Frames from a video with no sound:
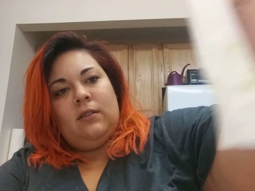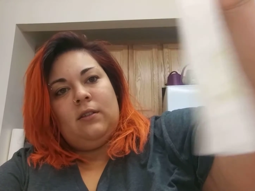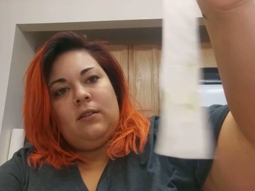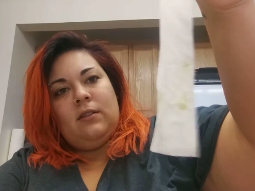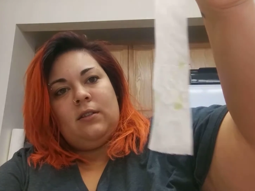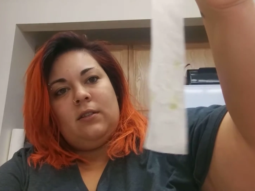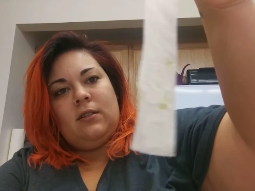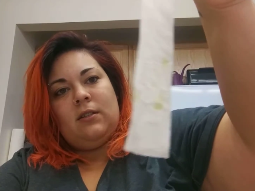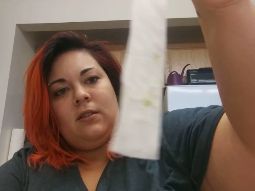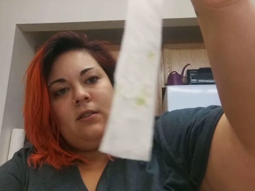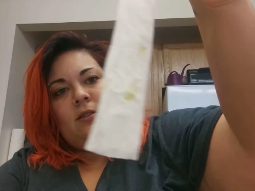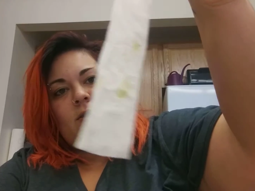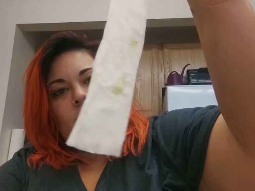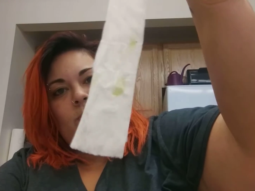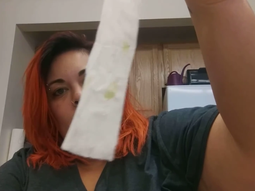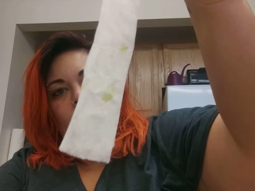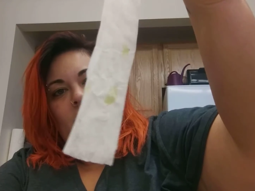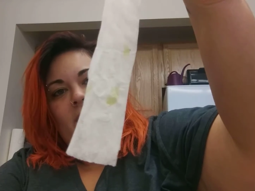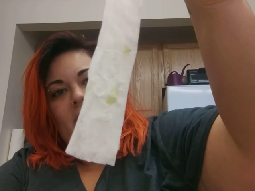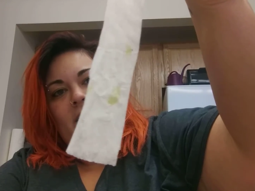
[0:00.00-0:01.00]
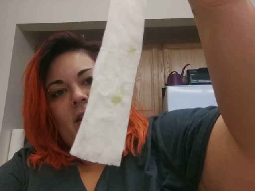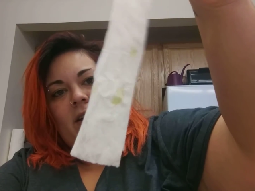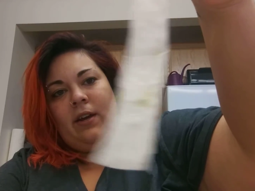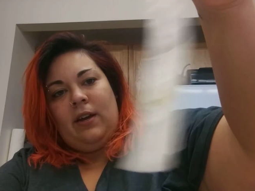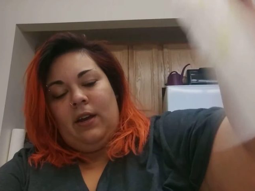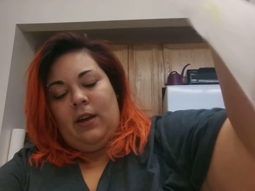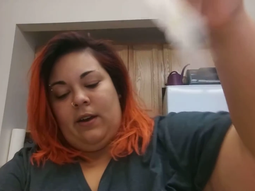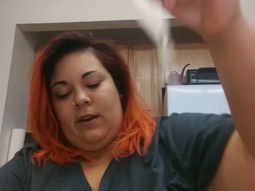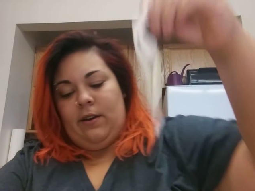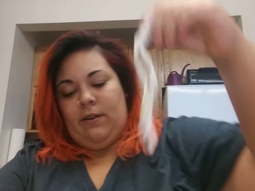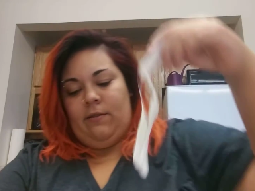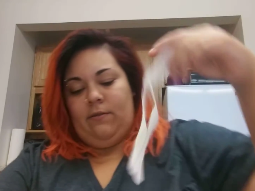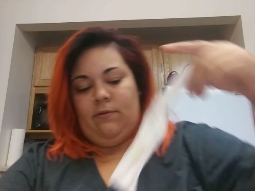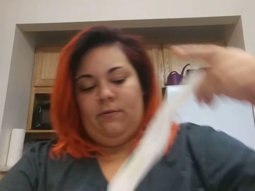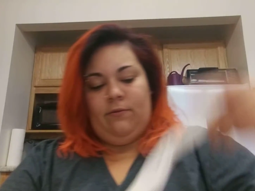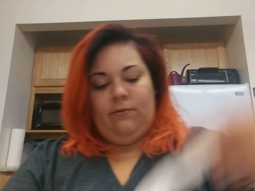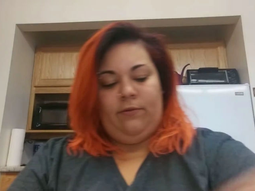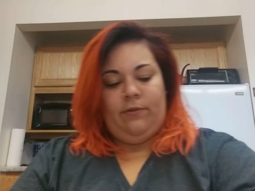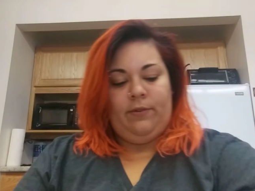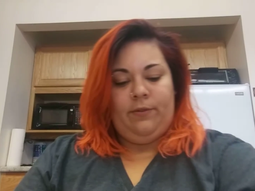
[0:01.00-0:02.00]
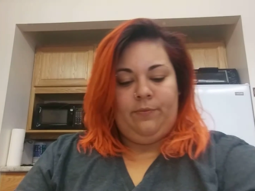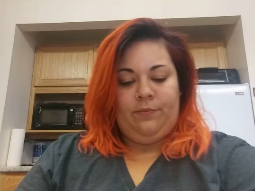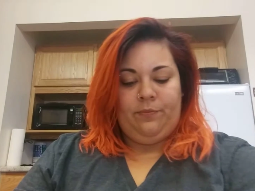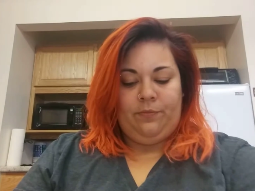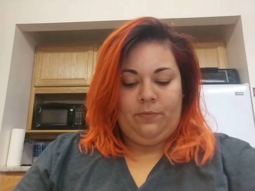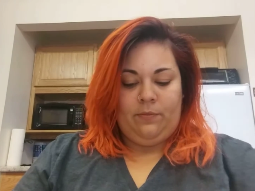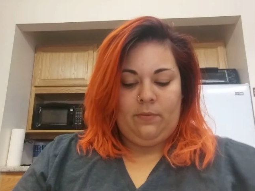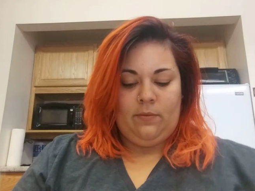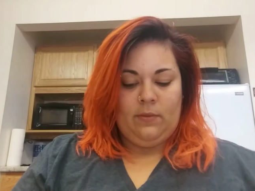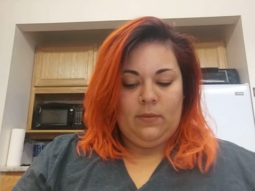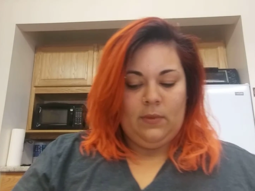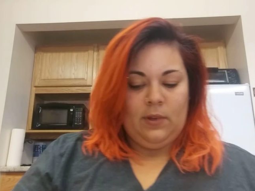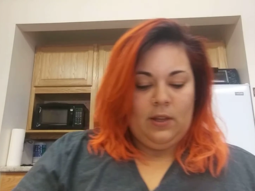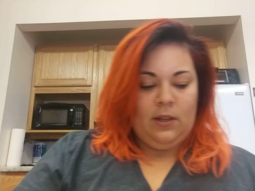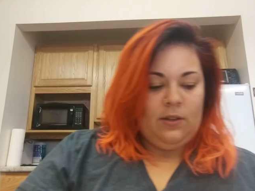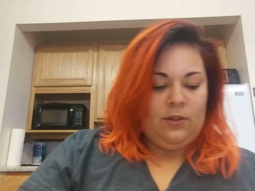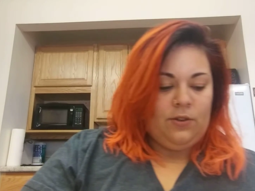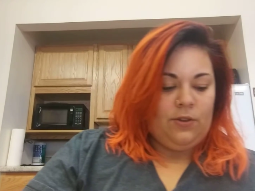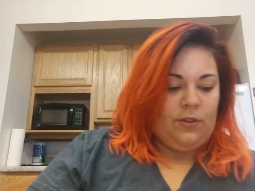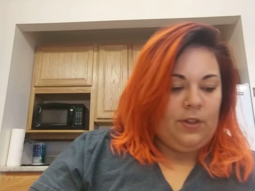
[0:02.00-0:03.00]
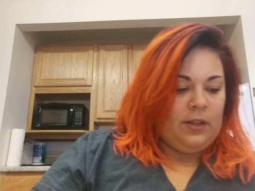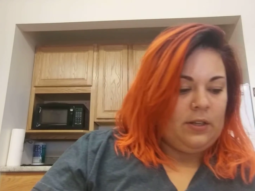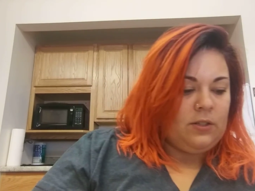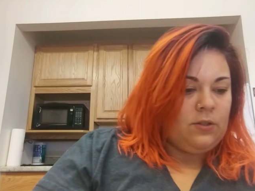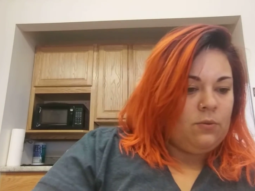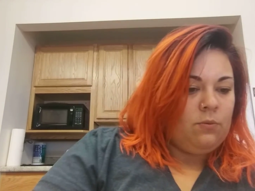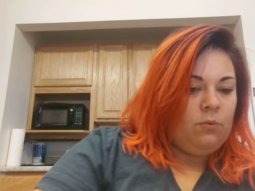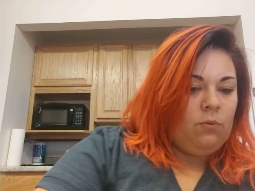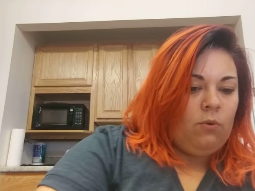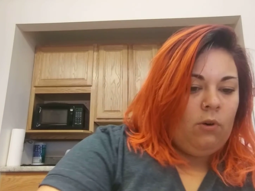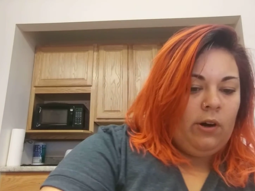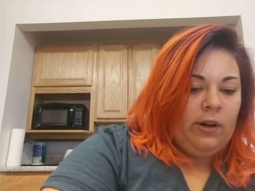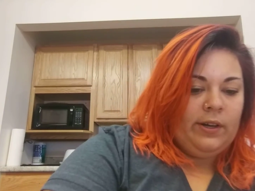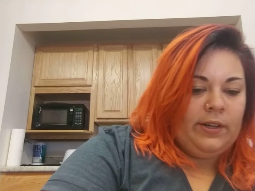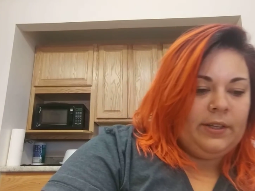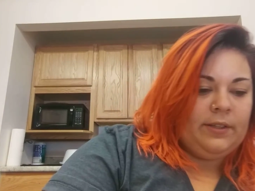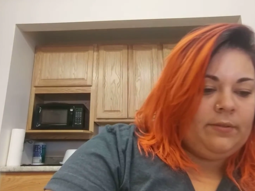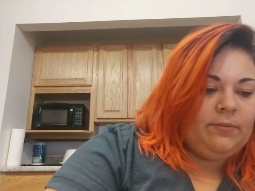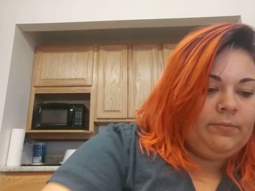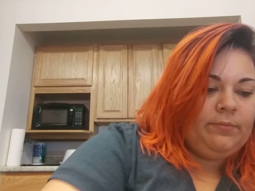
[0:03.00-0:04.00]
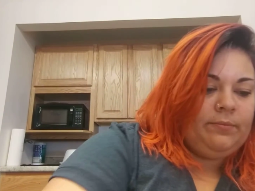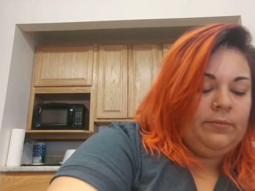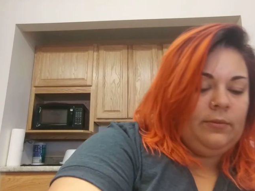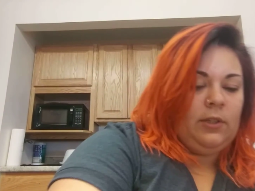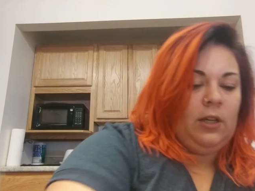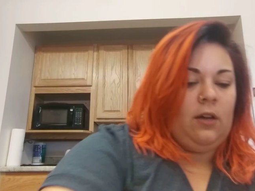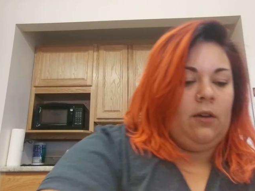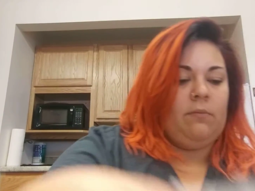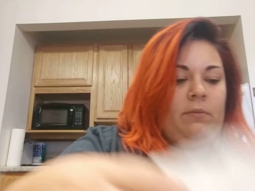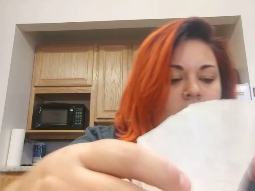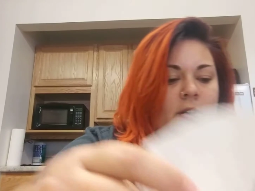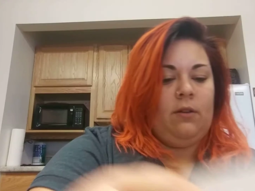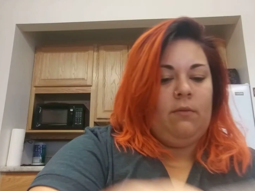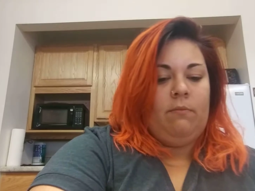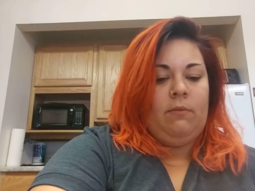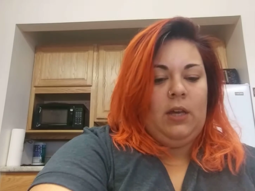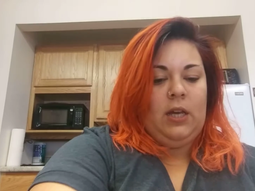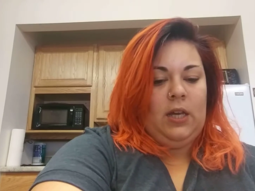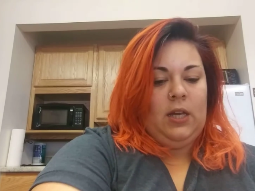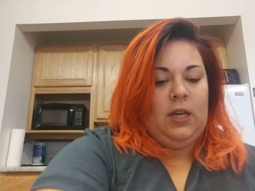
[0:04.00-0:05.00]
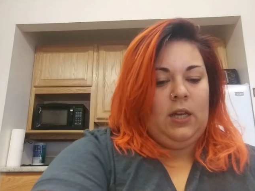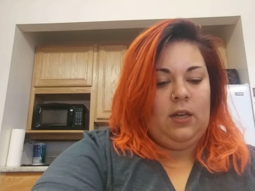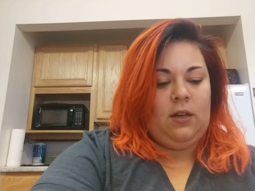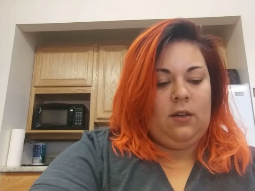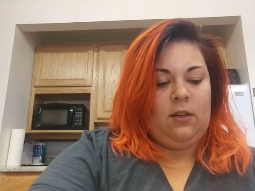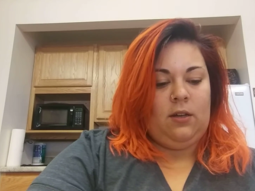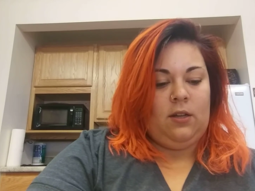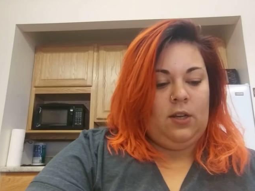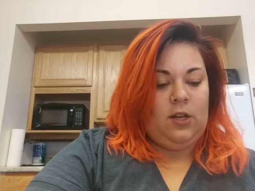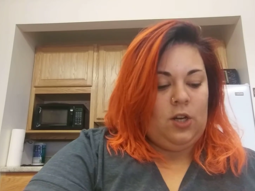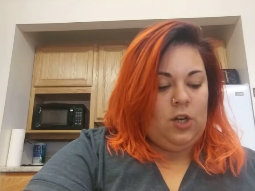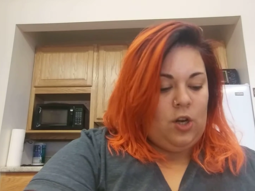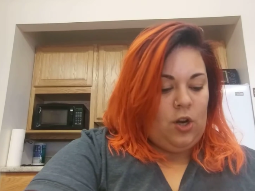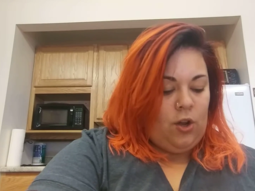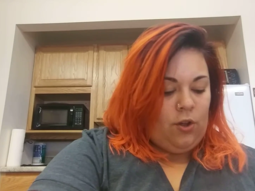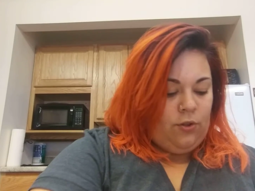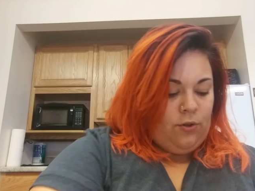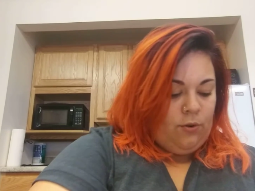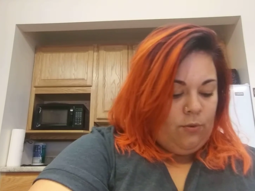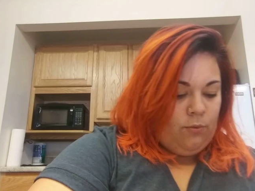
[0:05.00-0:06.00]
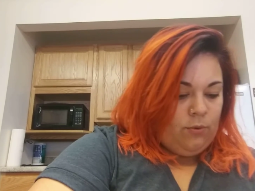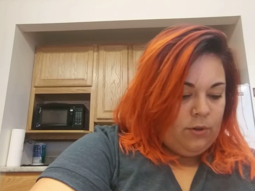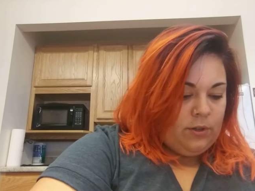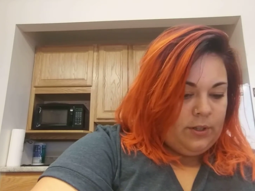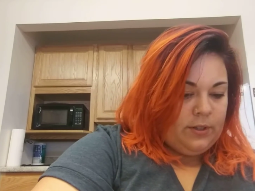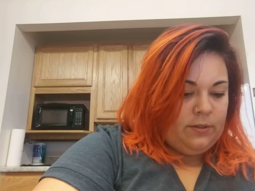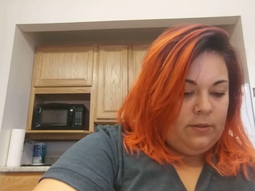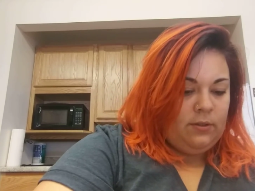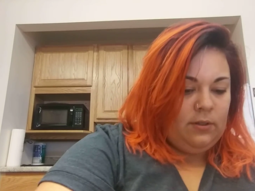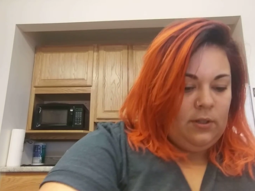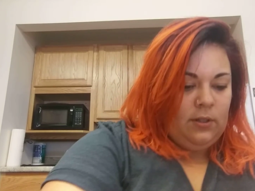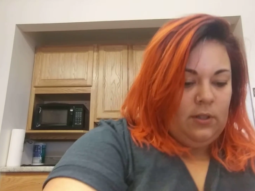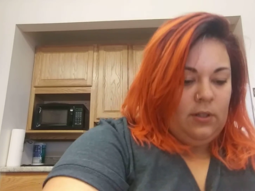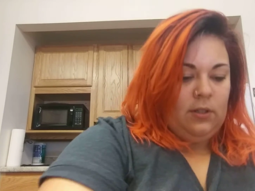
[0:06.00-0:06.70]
This is what I have. So that's one. I'm gonna make another one.